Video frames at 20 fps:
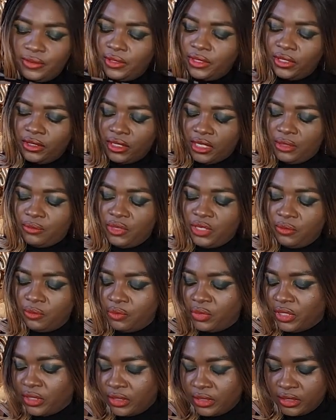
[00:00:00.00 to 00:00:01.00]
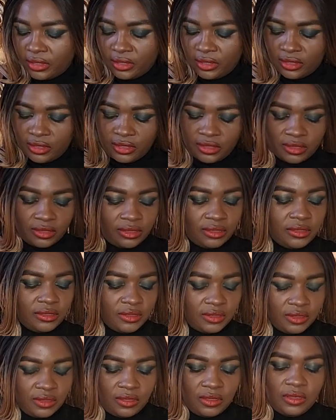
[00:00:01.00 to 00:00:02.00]
statement piece
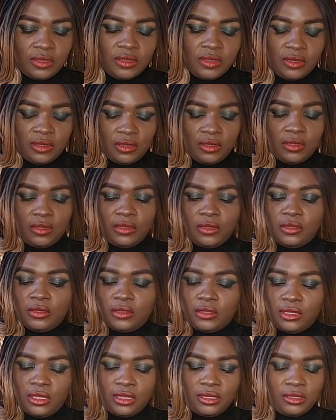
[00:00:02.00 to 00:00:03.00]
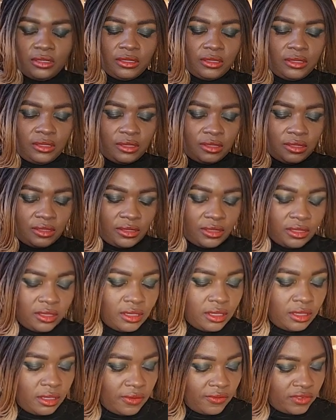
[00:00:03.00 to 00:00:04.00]
yes
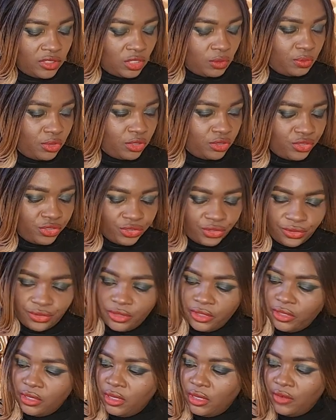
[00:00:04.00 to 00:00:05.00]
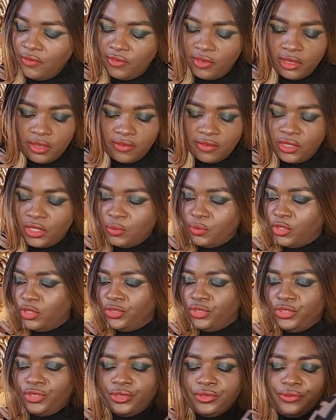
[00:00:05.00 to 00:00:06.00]
I love this poncho love love this
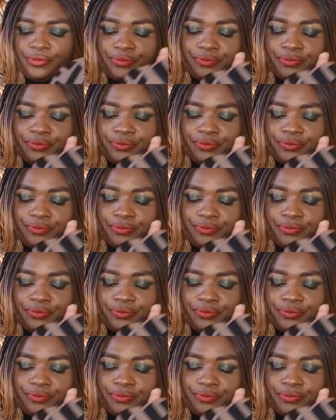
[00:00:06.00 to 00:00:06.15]
poncho